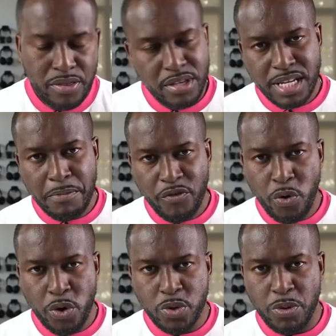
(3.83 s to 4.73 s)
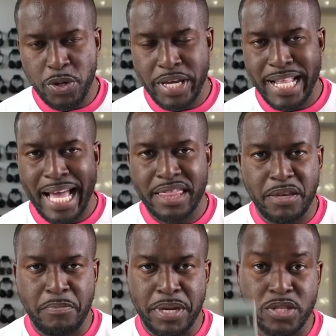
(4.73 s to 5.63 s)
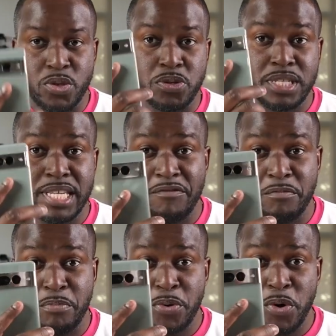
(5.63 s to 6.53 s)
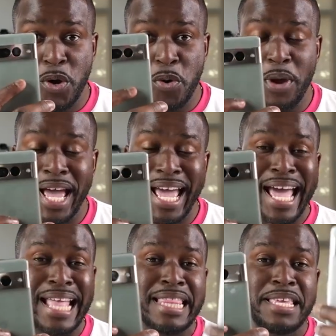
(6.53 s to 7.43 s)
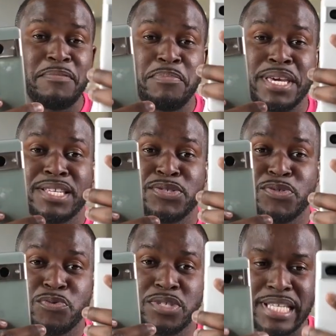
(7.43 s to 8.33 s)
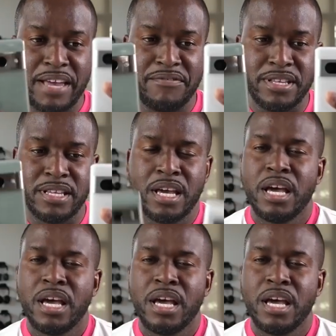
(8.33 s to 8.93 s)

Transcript: This time of course we're looking at the Pixel 7 Pro and the Pixel 7